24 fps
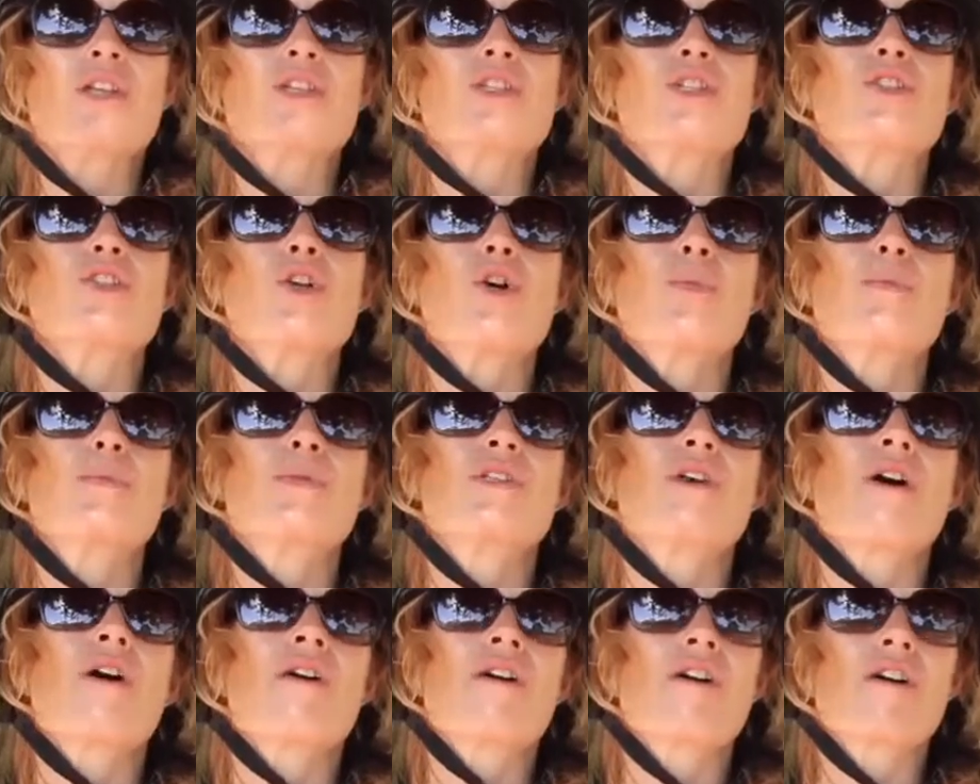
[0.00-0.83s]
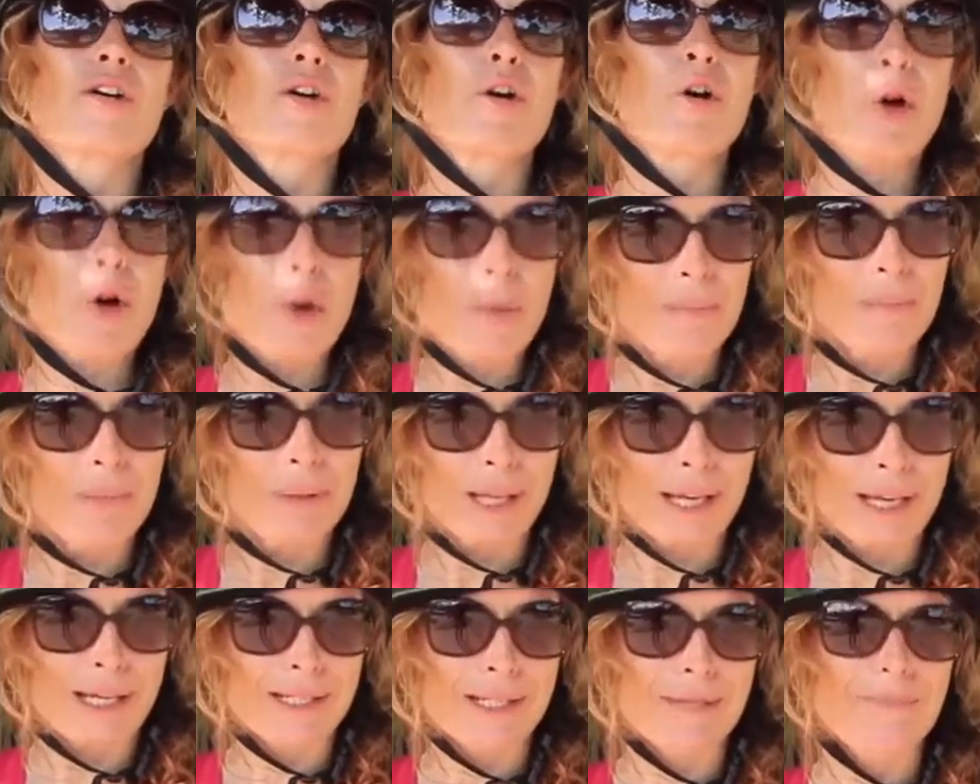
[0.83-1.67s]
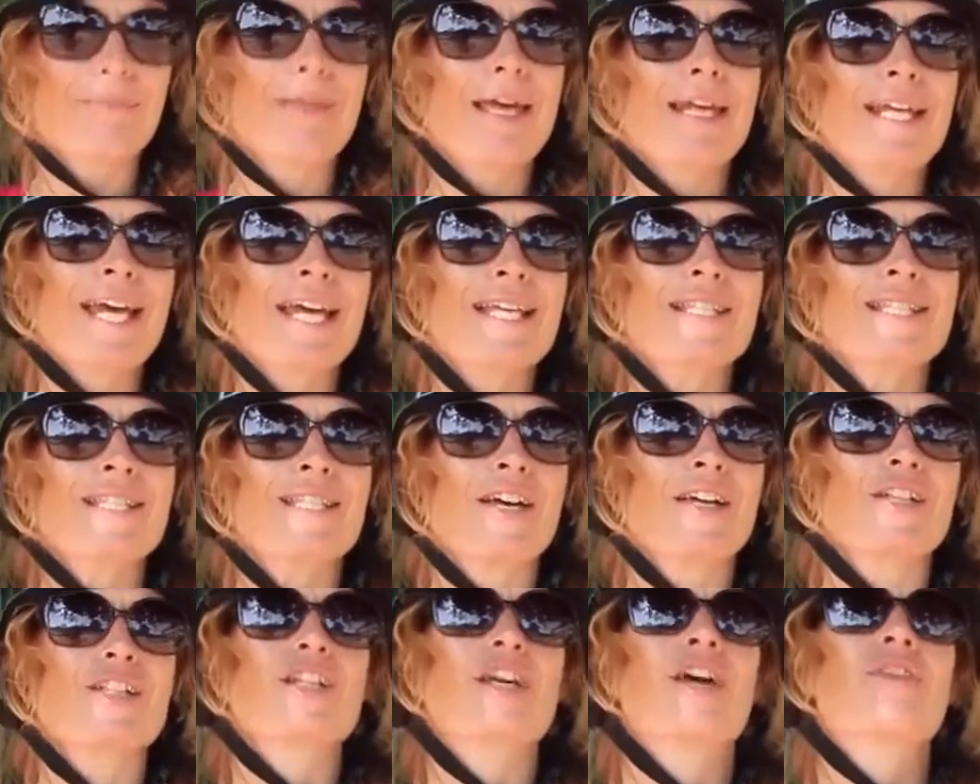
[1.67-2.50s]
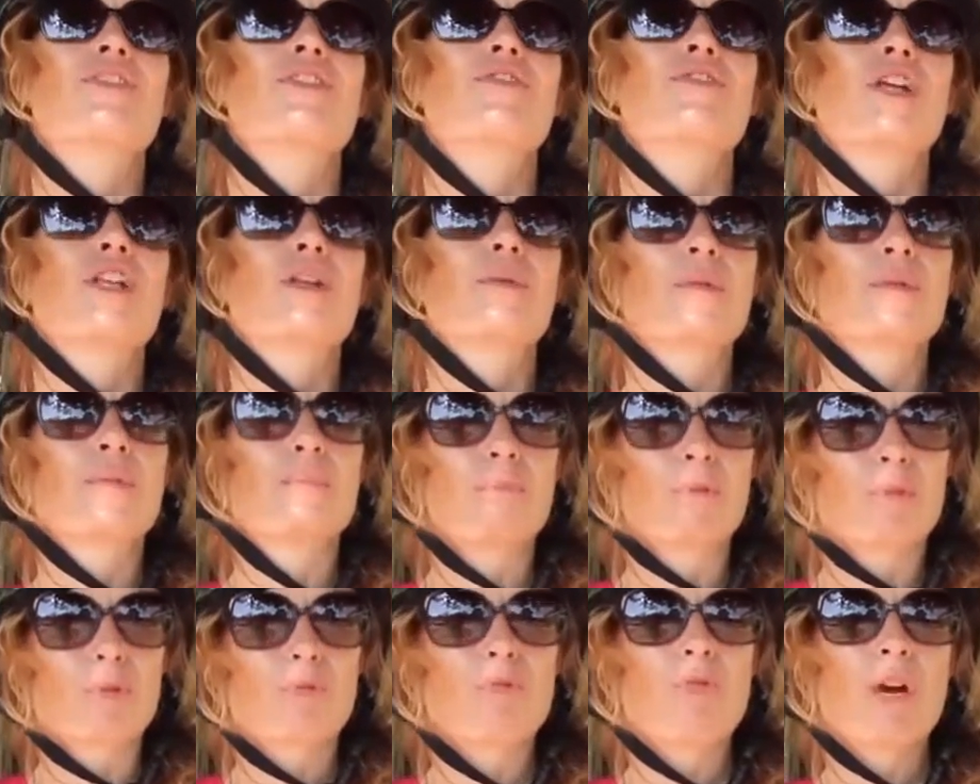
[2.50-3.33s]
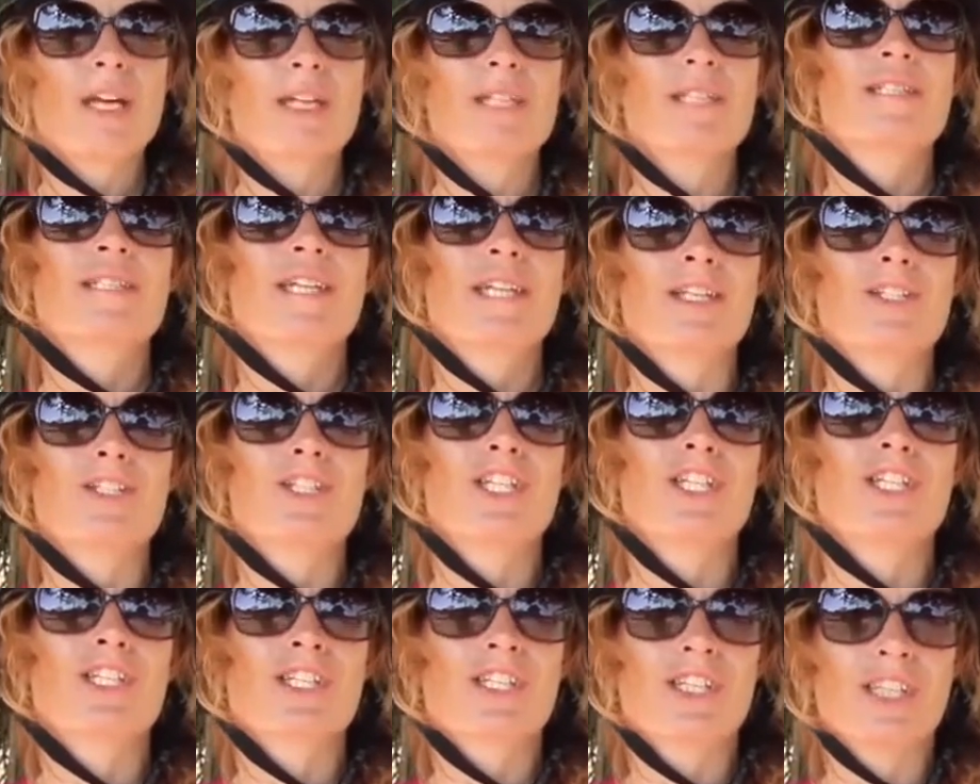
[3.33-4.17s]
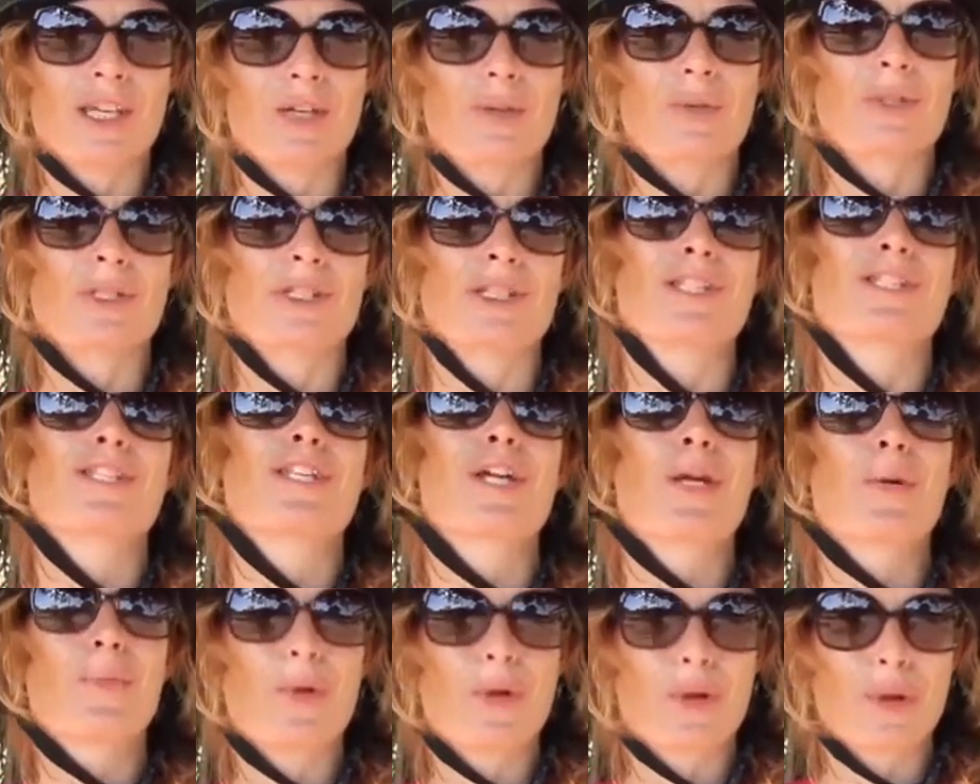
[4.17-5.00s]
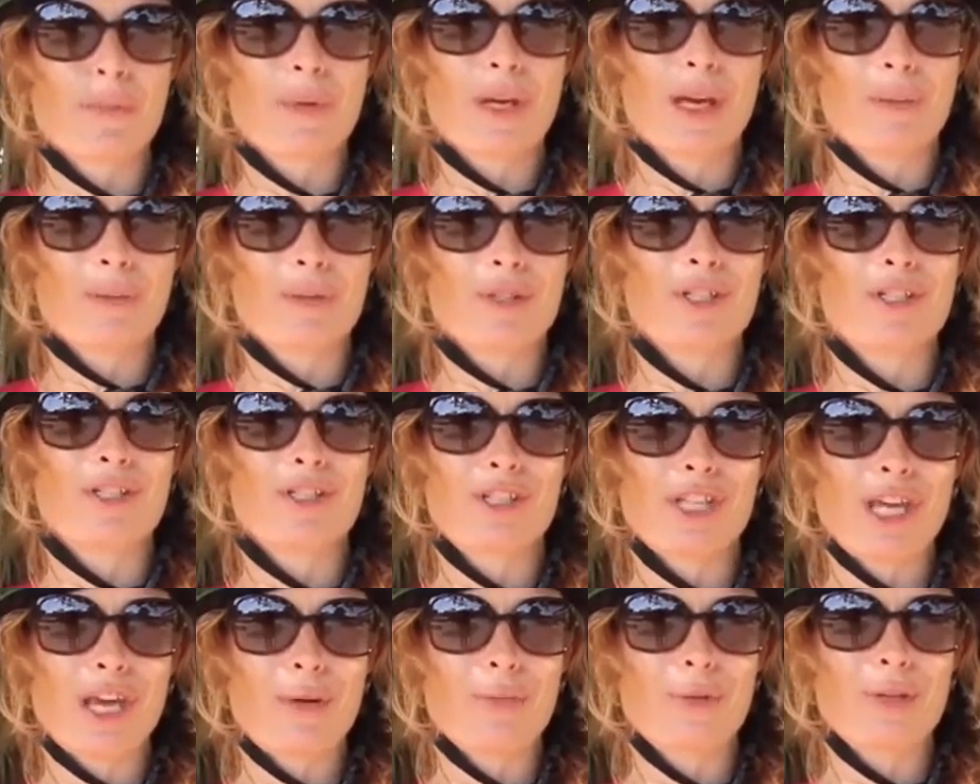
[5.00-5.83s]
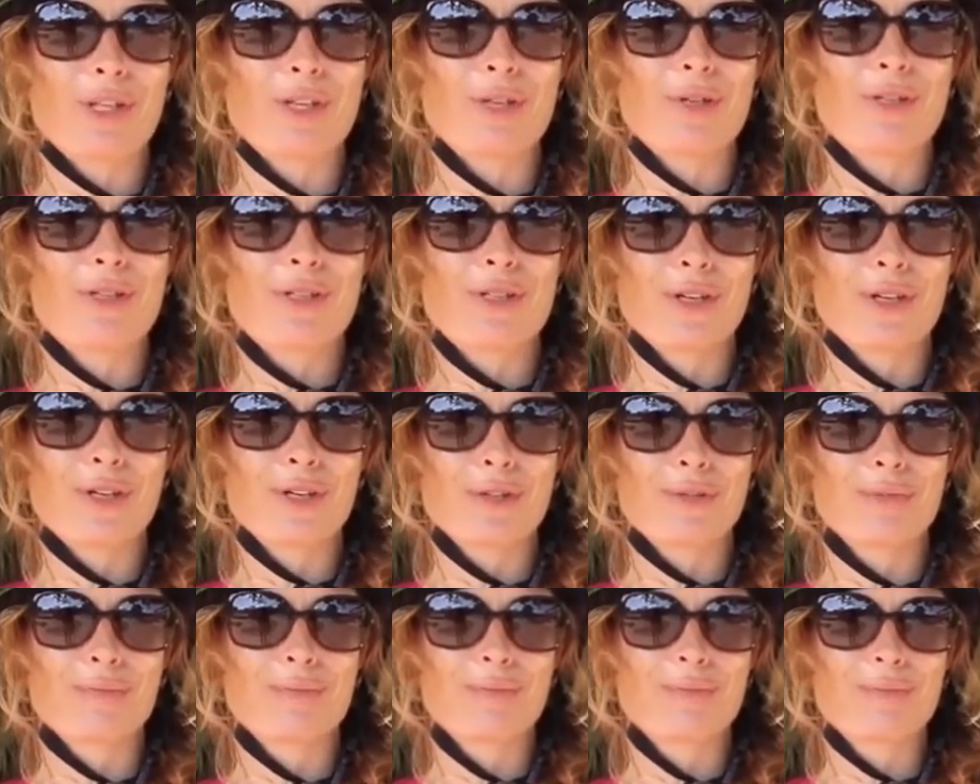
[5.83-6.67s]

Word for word: stops are complex, and as such, I've developed some great teaching sequences that I want to be able to share with you soon.